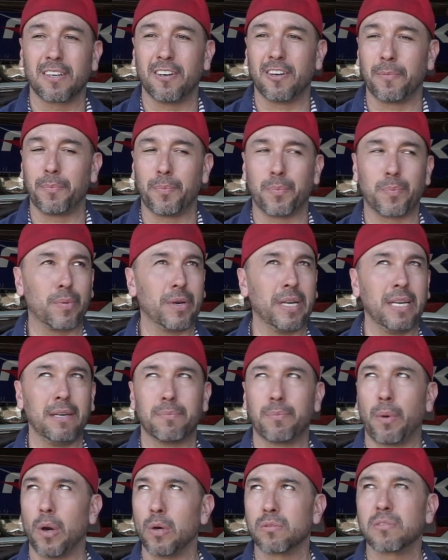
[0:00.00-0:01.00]
or
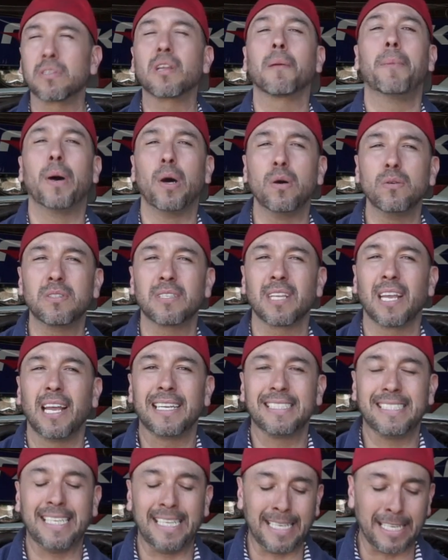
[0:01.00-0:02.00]
post
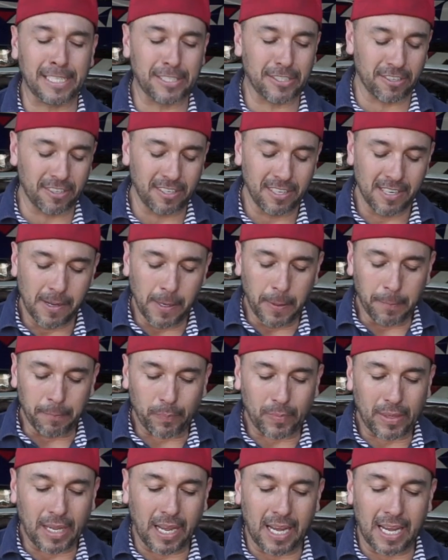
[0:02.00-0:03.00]
teenager,
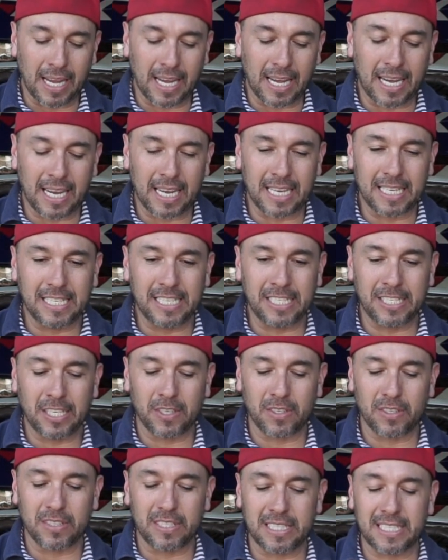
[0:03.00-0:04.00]
you
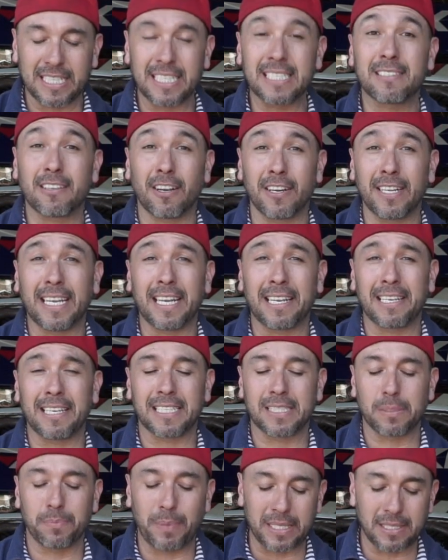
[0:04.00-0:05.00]
know, this started getting
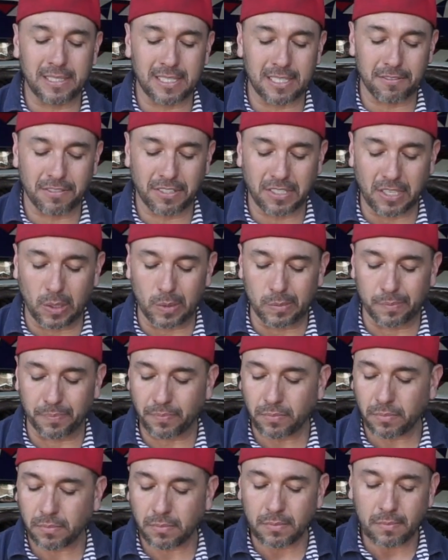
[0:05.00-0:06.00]
expensive. So
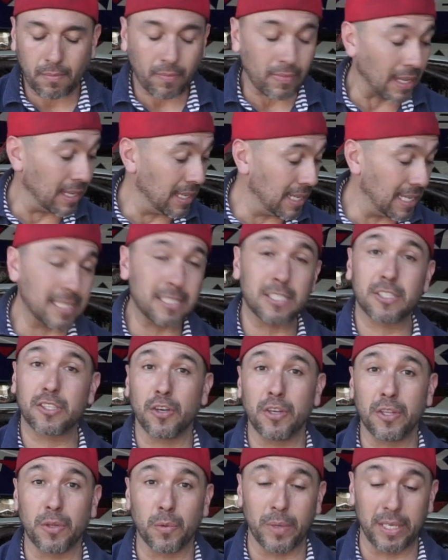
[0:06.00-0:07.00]
let's show
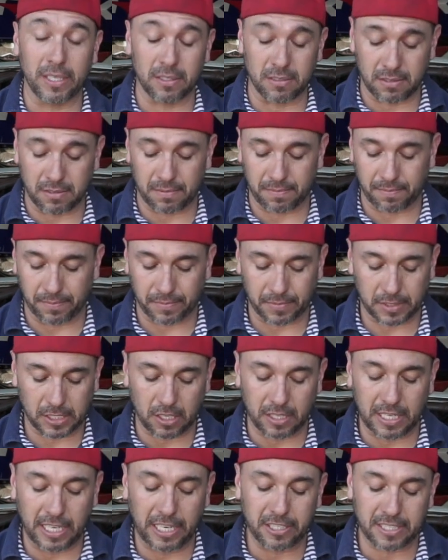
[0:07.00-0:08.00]
you the wheels. So
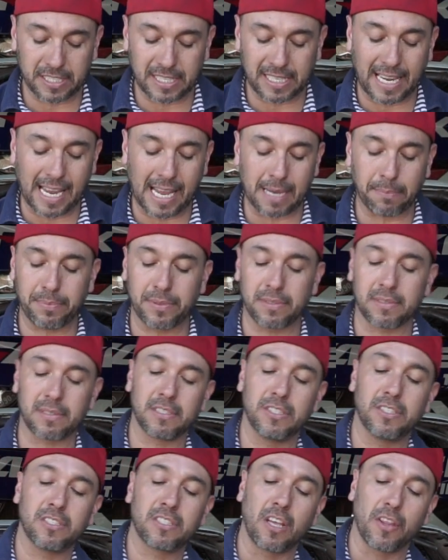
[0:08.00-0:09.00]
here's the caps.
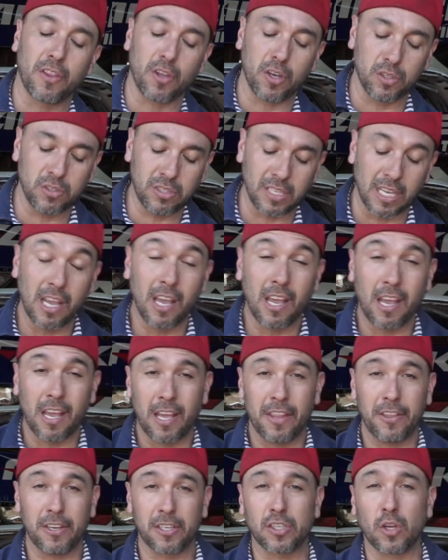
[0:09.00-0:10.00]
You saw those.
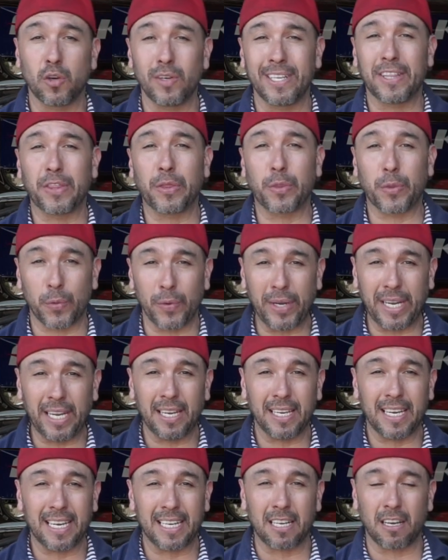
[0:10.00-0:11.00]
There's only 3,
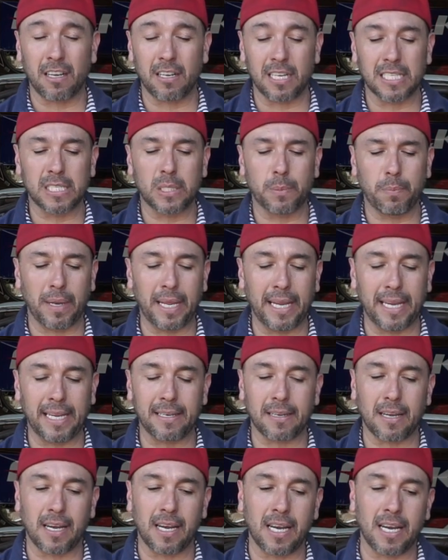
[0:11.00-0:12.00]
and I'll
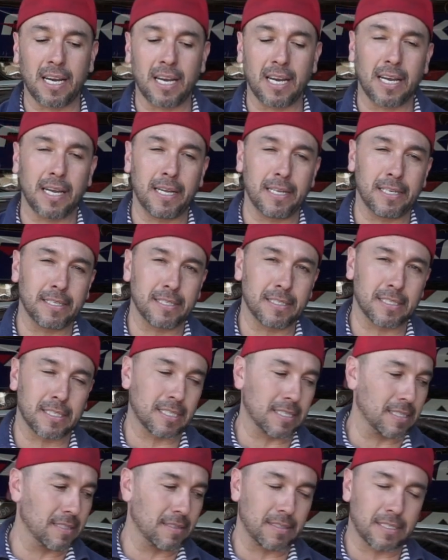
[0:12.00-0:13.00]
explain on
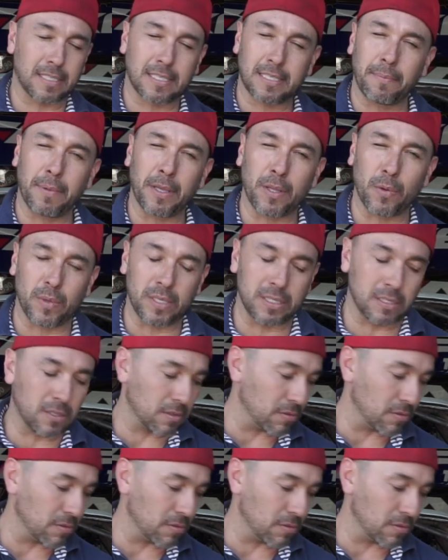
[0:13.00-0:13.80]
some other ones